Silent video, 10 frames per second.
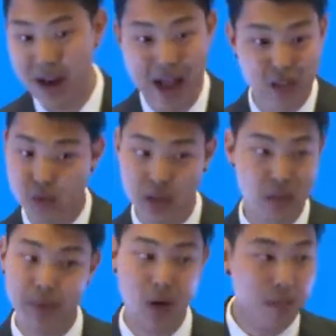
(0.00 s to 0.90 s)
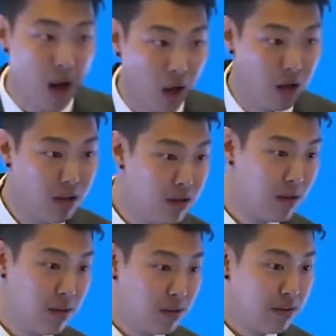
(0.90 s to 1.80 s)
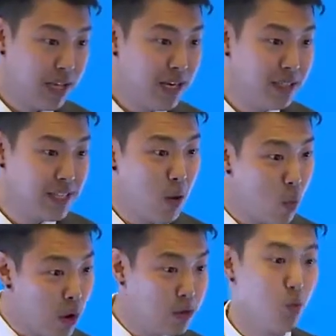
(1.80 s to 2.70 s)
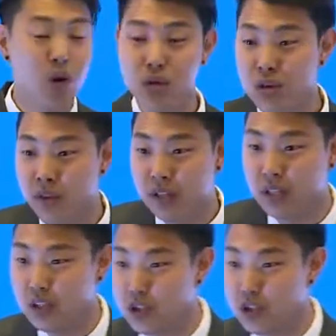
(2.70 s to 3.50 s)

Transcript: asked for a diploma. They didn't say, what, what university